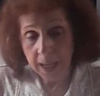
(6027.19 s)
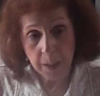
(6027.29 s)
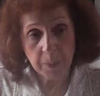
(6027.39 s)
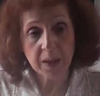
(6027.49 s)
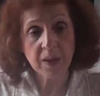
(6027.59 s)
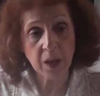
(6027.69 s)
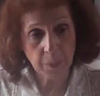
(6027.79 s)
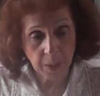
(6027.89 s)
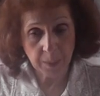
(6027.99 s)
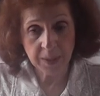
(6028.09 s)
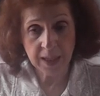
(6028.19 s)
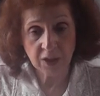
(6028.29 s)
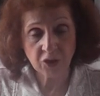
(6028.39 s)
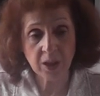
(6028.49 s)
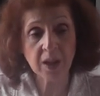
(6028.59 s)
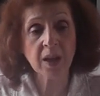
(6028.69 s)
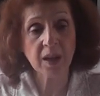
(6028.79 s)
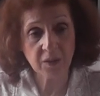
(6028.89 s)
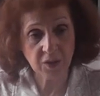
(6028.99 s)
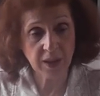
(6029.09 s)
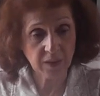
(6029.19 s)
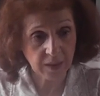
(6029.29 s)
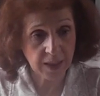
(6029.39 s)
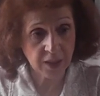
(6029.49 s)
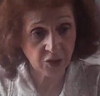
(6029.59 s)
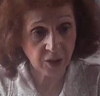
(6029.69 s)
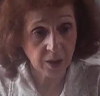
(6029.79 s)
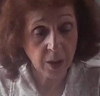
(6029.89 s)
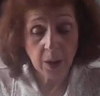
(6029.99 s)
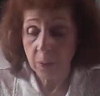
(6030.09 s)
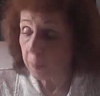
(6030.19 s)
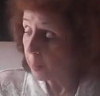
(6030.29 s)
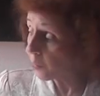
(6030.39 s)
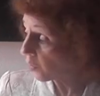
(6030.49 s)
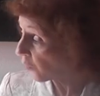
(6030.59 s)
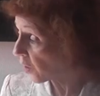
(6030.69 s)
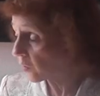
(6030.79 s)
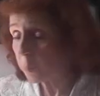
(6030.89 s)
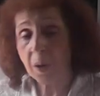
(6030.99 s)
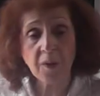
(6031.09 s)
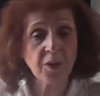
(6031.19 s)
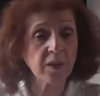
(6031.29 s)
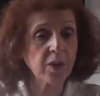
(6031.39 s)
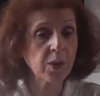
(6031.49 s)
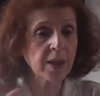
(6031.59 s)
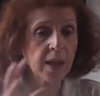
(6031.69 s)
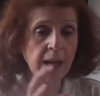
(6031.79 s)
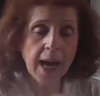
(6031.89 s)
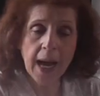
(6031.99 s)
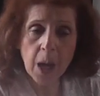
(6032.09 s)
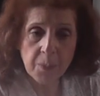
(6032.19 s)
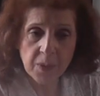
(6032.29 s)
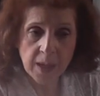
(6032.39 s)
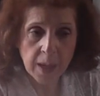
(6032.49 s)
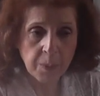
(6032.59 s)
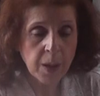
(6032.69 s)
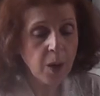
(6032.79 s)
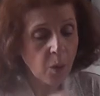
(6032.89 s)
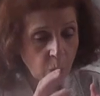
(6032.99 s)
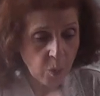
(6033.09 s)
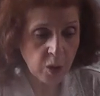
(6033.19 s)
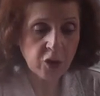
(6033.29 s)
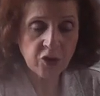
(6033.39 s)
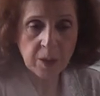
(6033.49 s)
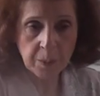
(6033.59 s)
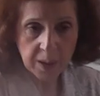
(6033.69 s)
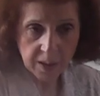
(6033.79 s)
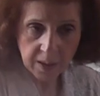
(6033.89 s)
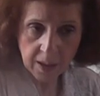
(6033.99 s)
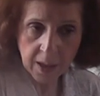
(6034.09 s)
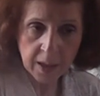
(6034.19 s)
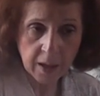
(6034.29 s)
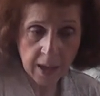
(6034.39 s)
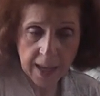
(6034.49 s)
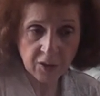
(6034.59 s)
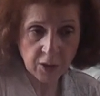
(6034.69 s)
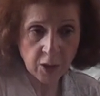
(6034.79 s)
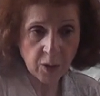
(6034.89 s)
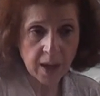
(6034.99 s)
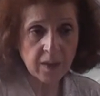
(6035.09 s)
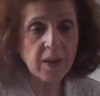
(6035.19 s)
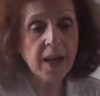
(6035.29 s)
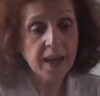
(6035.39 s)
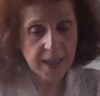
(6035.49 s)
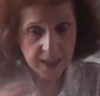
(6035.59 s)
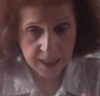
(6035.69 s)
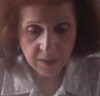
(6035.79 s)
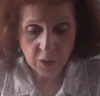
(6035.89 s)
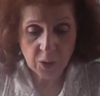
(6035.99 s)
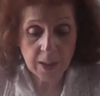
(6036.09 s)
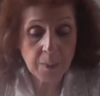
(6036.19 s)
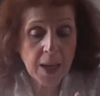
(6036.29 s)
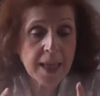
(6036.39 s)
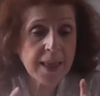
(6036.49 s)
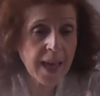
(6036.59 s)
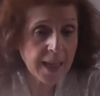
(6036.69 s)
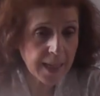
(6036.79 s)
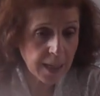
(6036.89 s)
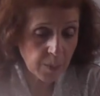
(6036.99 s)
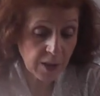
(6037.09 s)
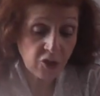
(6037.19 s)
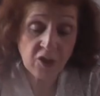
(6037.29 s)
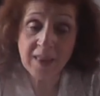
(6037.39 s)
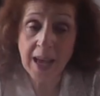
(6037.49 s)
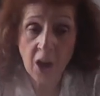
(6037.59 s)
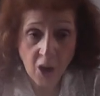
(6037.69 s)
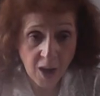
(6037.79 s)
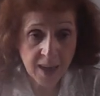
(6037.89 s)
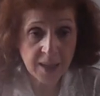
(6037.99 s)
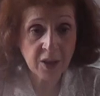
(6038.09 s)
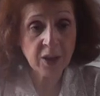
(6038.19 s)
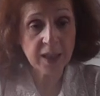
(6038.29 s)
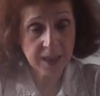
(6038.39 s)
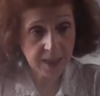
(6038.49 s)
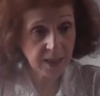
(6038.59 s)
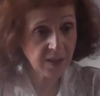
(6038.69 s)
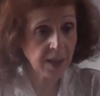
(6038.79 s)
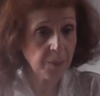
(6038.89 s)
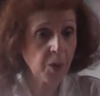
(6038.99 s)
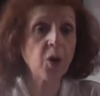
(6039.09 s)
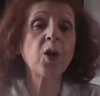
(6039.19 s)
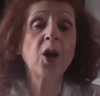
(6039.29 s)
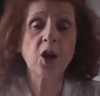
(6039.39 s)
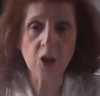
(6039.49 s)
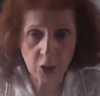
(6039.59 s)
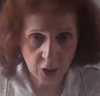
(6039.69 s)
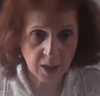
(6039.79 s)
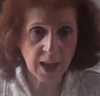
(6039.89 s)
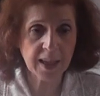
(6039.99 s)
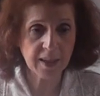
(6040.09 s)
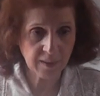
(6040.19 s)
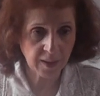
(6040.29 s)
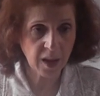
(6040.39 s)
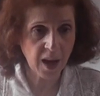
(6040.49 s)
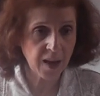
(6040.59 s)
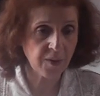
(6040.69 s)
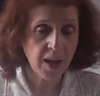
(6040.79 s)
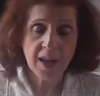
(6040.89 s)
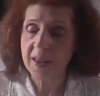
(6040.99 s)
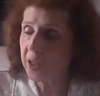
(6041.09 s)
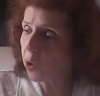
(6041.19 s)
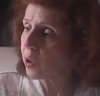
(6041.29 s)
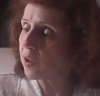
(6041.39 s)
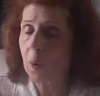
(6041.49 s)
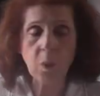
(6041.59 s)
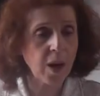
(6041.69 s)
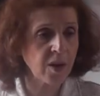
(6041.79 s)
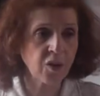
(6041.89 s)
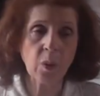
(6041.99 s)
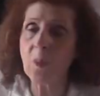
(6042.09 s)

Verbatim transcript: up the abomination of desolation. Remember, the false prophet's going to help them worship the Antichrist. He's going to make that image, that idol in the temple, look like it's alive. They're going to wonder,